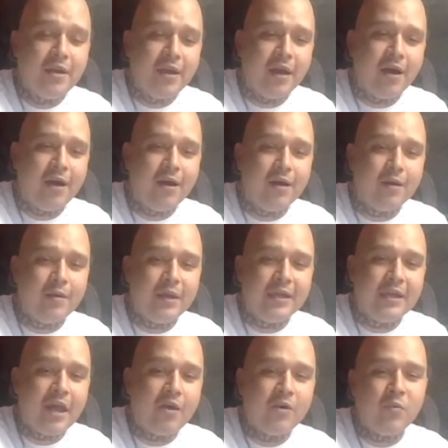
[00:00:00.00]

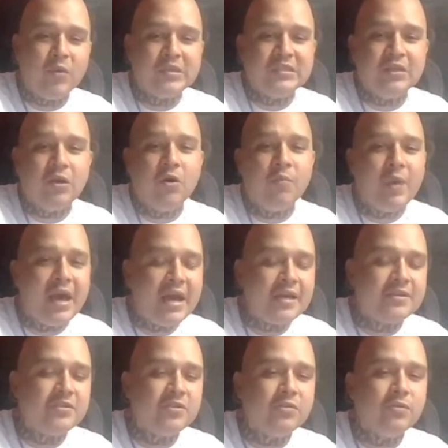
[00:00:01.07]
and now he wants to go
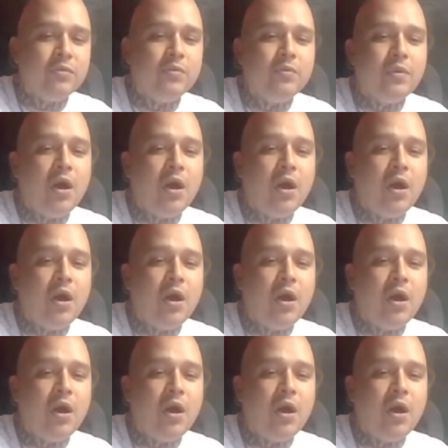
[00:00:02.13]
back to